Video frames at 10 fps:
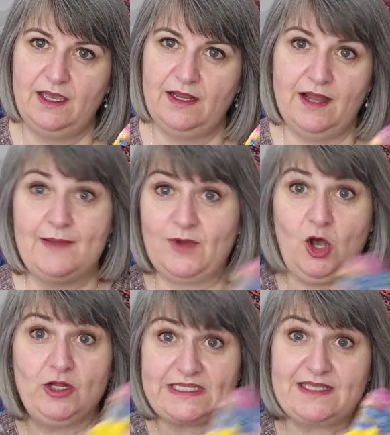And I'm
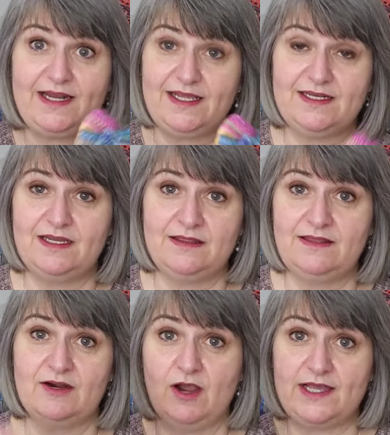all excited
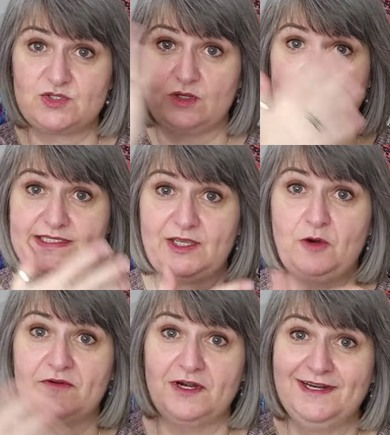and their eyes are glazing
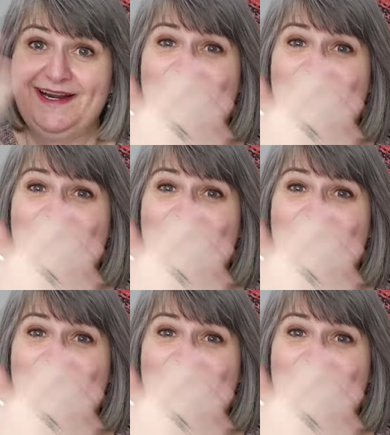over.